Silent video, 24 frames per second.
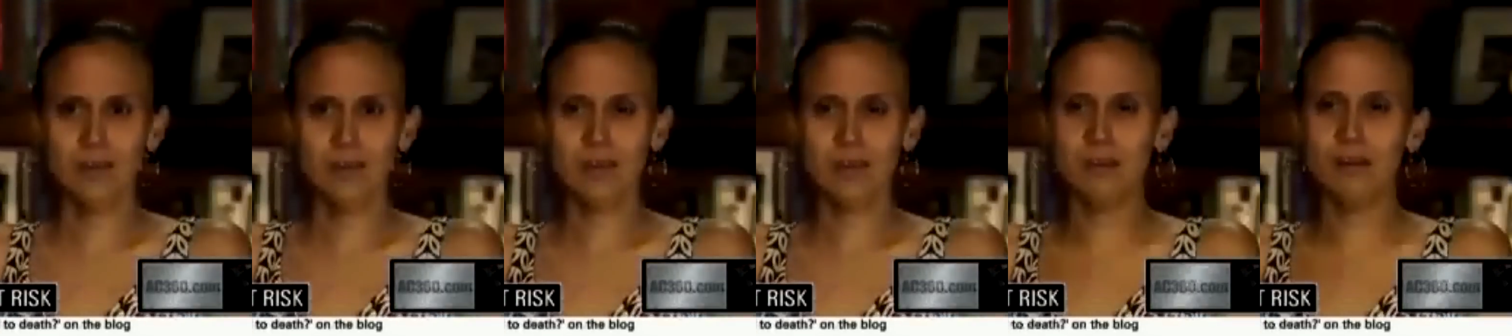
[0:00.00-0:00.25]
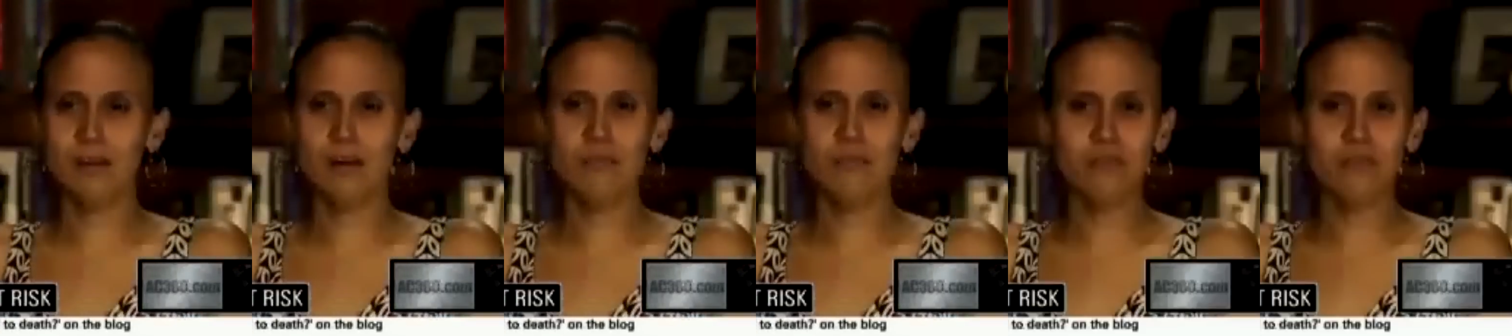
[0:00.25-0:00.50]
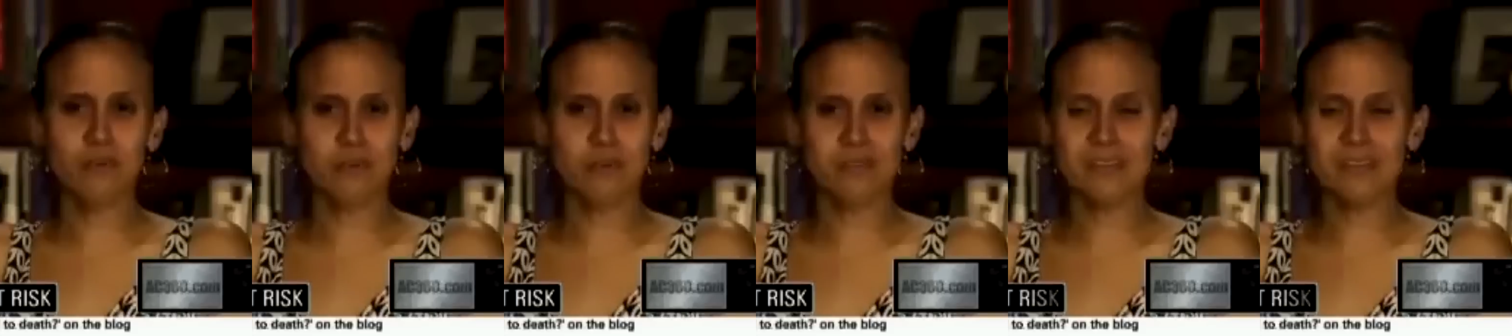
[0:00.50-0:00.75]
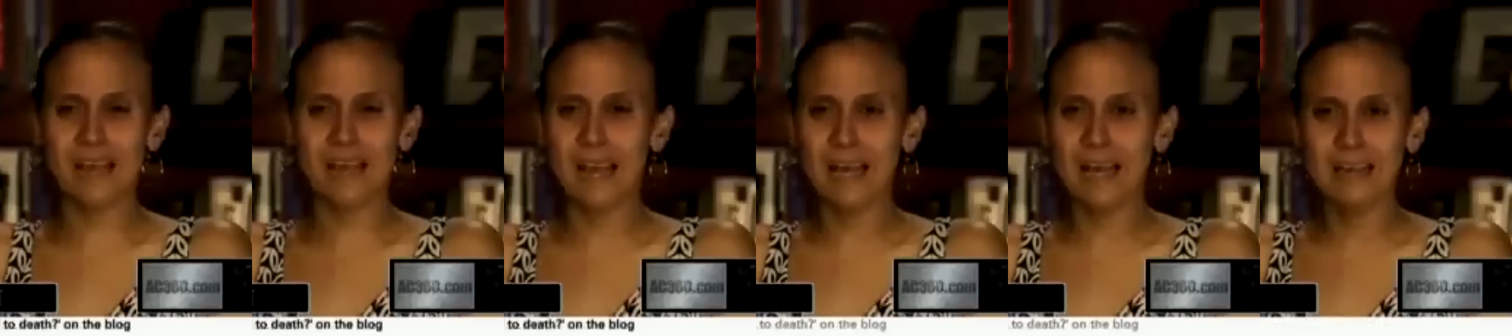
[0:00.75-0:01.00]
He loved to
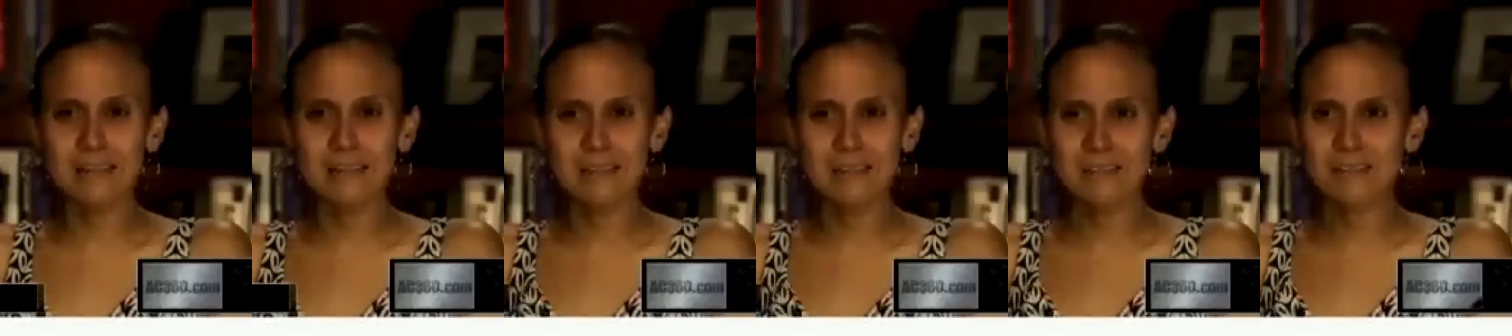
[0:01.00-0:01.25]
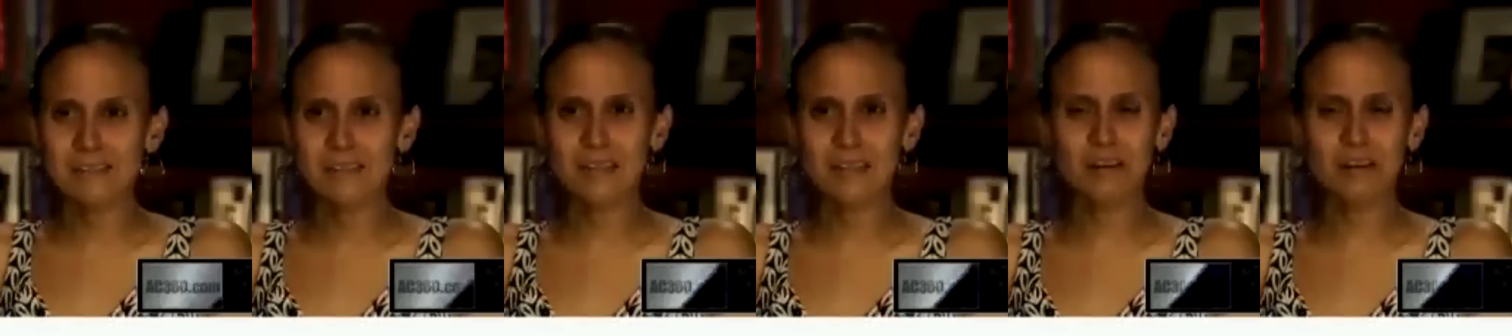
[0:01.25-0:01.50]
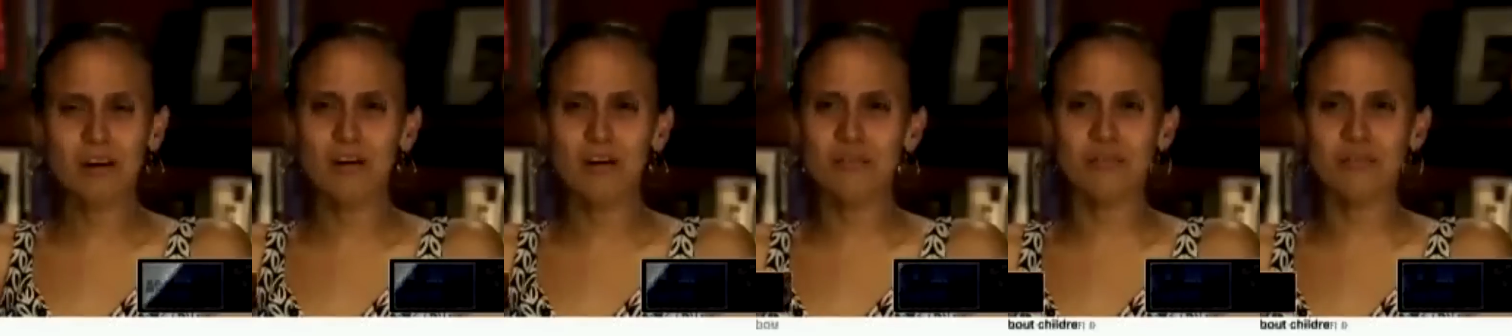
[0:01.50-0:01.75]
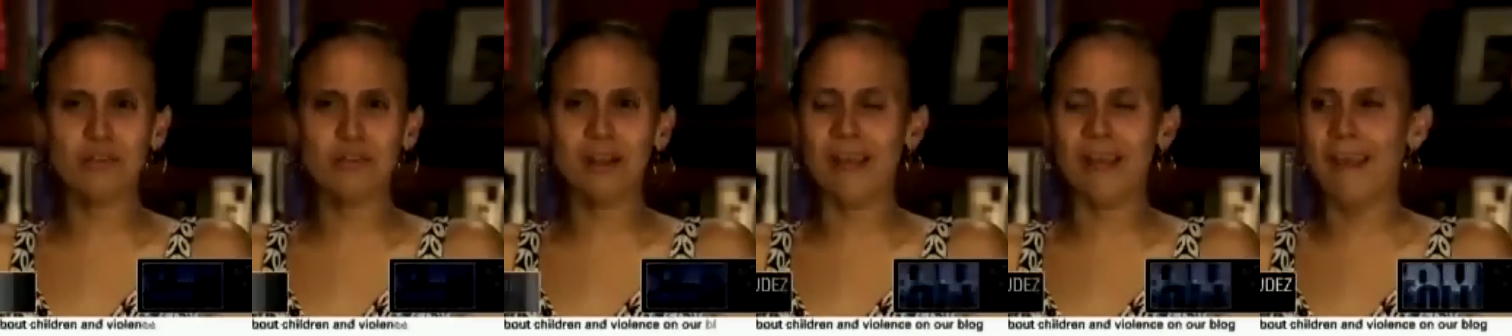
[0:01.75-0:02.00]
dance. He
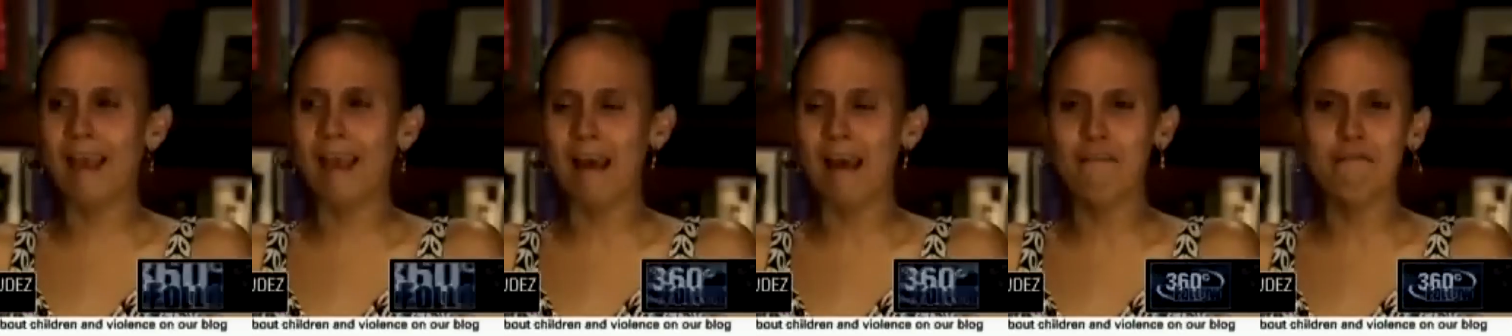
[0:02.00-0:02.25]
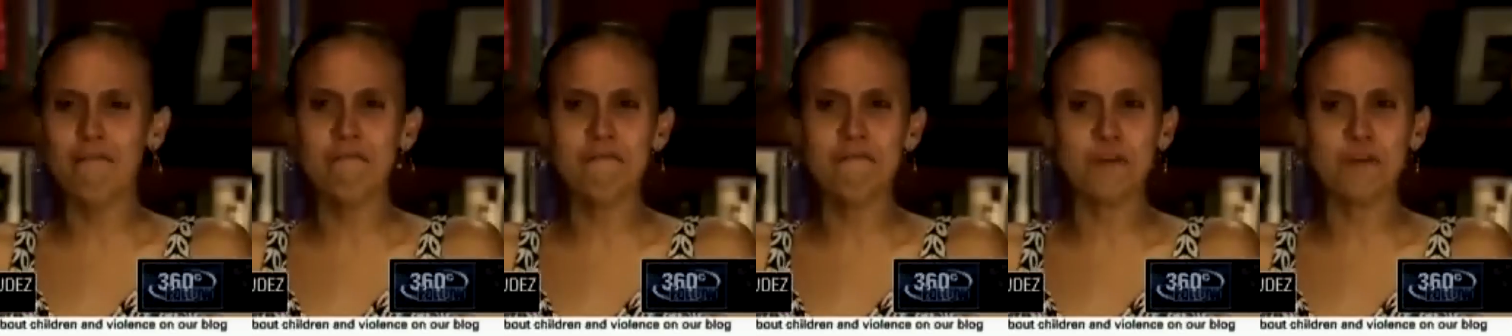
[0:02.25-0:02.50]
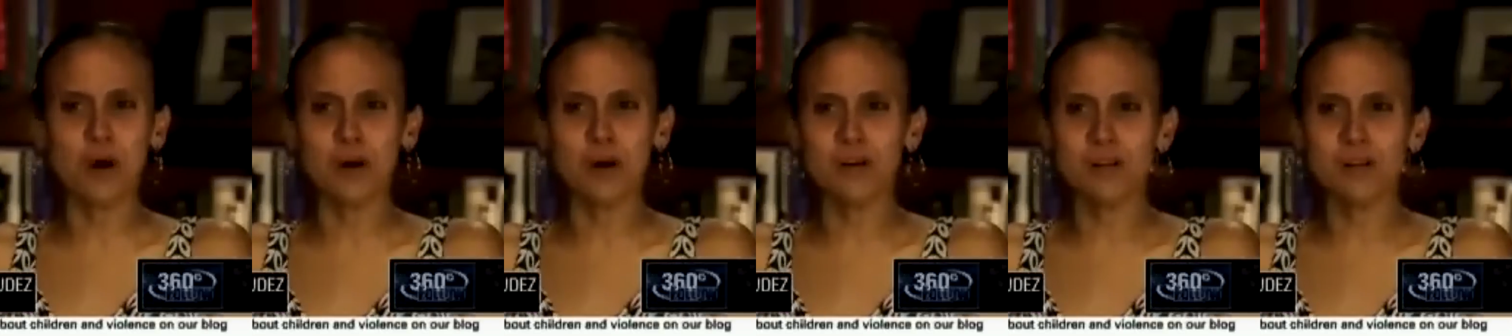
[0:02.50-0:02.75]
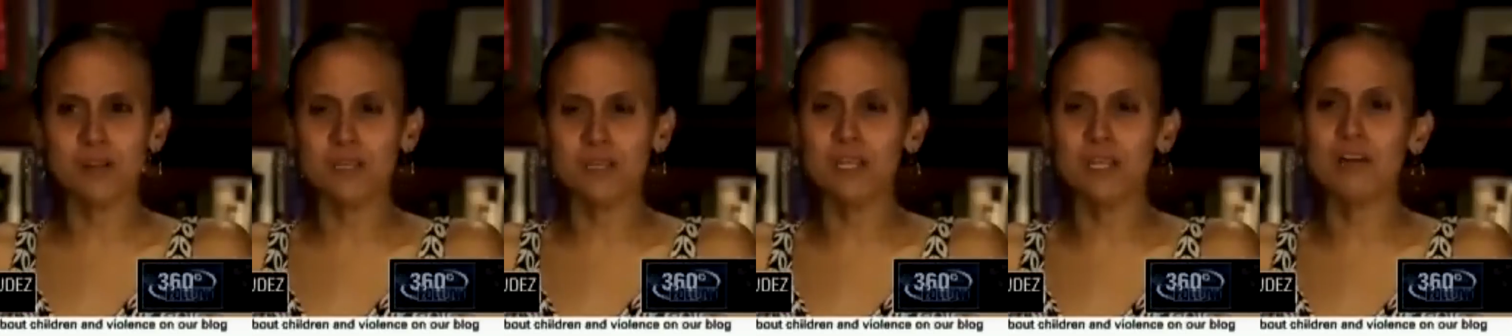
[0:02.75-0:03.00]
loved to like, have
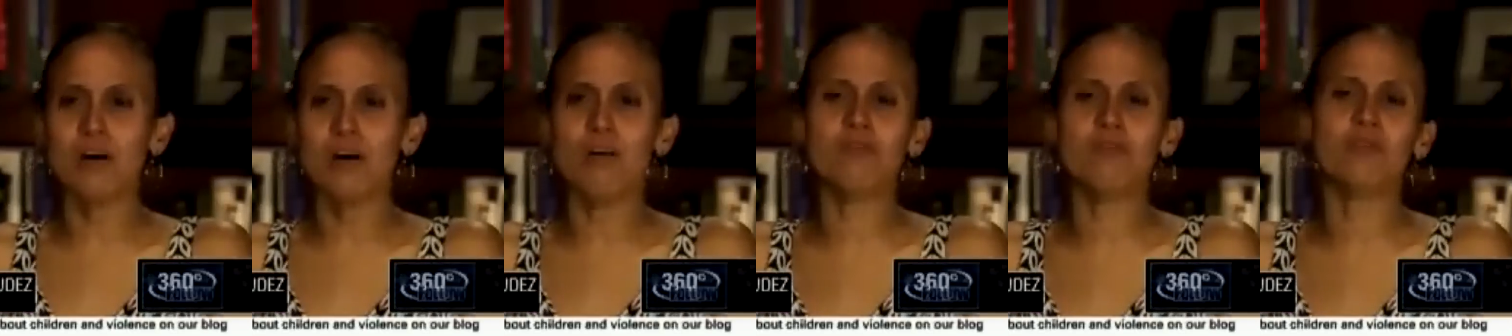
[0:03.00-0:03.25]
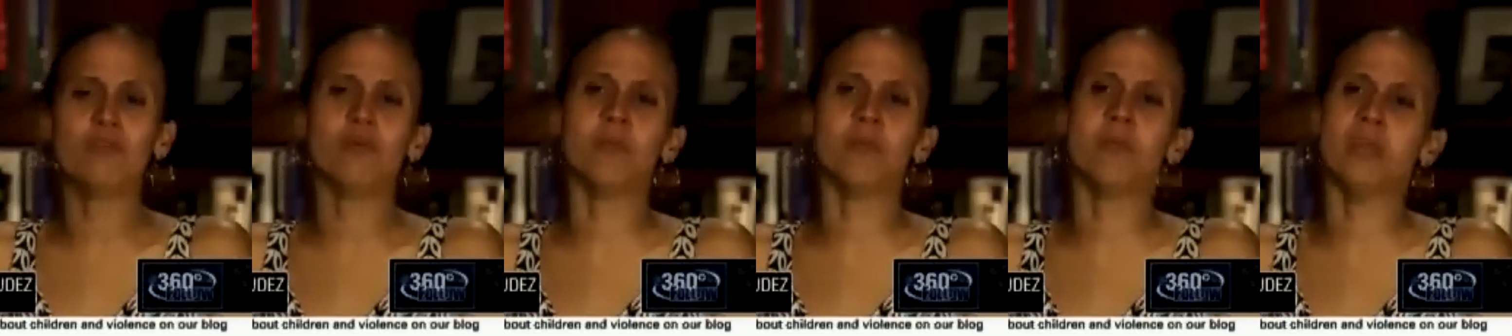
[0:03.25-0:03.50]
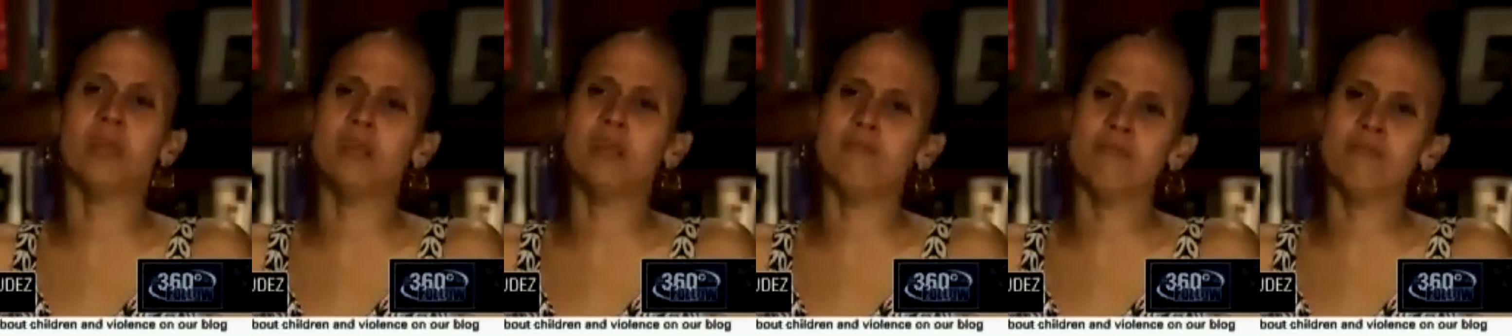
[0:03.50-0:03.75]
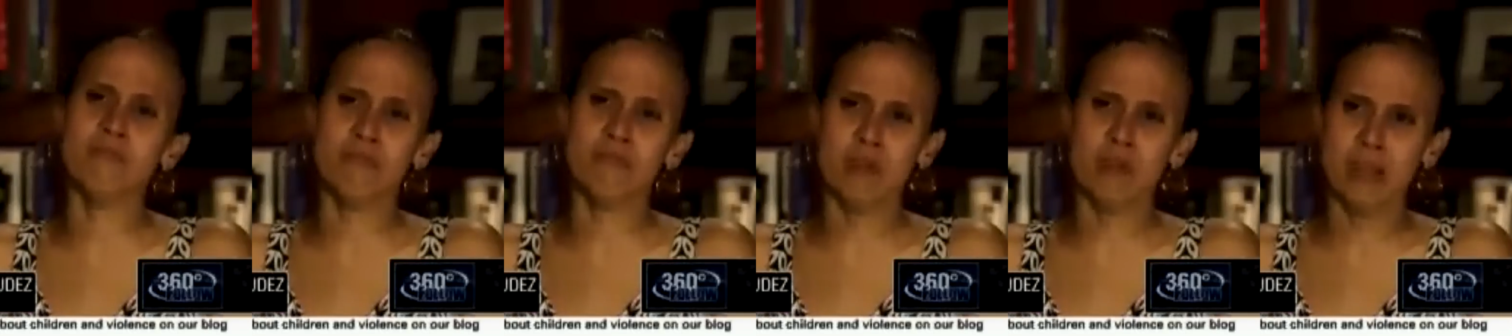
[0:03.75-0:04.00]
fun. He loved to make
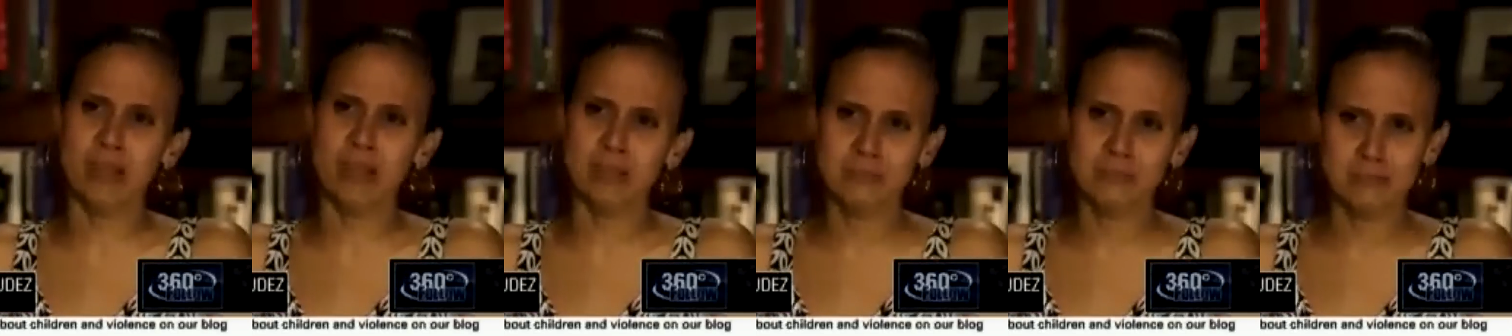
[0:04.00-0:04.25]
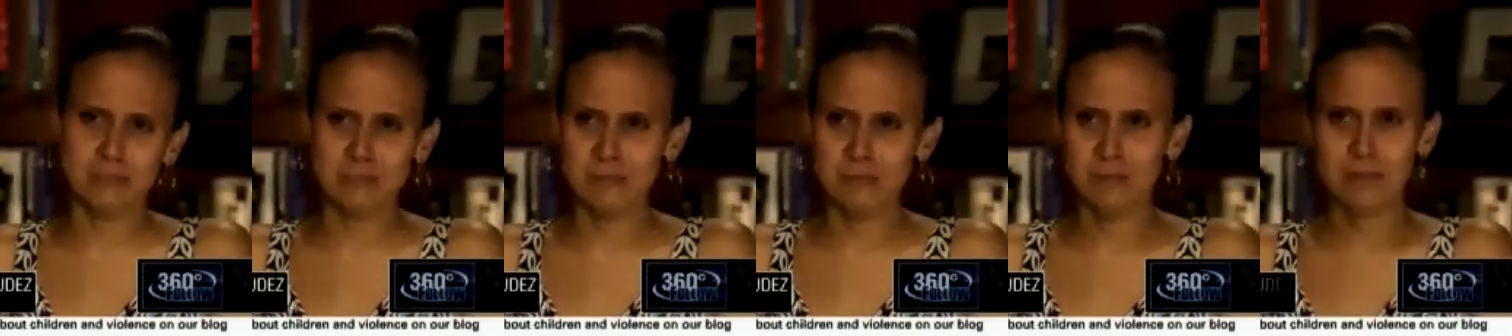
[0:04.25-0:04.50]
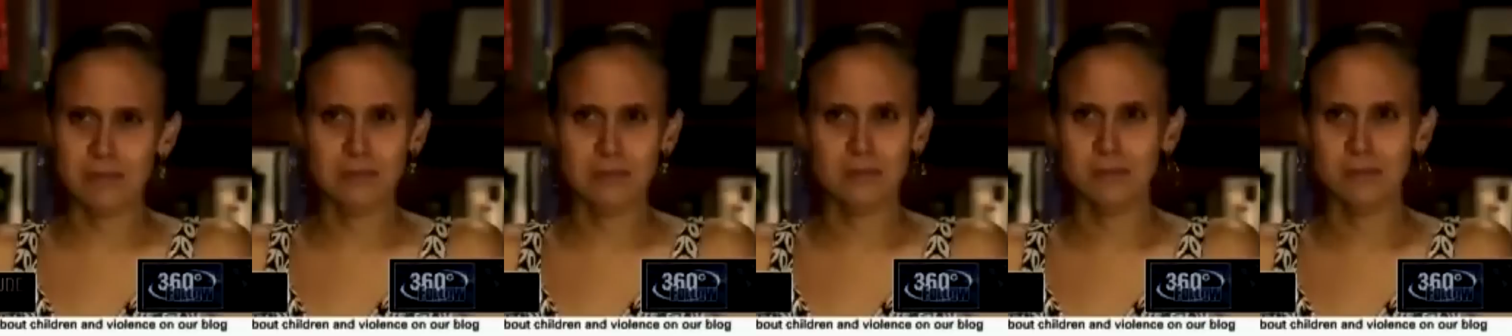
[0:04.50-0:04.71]
friends.